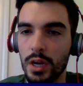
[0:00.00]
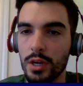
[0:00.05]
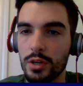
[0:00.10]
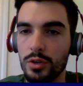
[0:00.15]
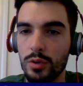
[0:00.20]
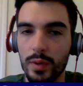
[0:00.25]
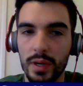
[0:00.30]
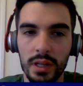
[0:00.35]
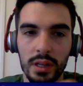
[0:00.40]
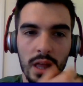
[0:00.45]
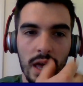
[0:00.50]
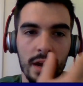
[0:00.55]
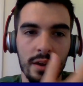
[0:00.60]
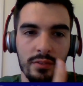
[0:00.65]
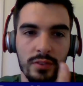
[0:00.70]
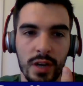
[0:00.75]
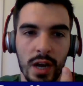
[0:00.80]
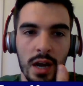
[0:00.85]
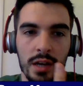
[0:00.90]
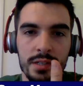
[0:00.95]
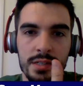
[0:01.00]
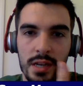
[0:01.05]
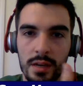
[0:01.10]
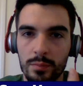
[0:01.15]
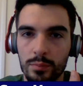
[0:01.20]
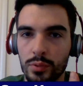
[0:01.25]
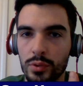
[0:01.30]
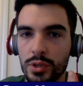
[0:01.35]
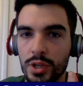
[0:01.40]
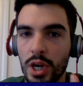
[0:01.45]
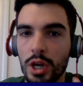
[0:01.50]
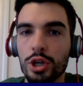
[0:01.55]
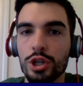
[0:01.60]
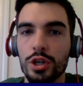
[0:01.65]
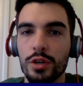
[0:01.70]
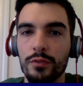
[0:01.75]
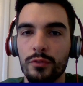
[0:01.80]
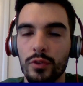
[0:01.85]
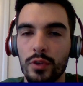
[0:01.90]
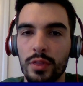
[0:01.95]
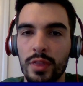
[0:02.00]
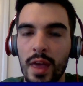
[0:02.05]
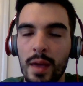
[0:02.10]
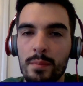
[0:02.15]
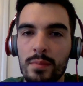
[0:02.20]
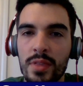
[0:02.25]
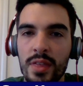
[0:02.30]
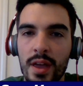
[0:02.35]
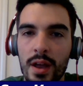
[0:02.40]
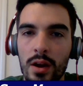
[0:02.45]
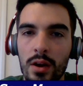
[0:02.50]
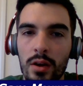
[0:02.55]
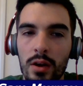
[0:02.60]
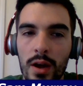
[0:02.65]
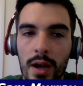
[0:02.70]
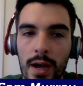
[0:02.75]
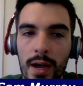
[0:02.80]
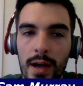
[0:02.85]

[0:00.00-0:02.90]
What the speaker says: doing a lot of content production for them there.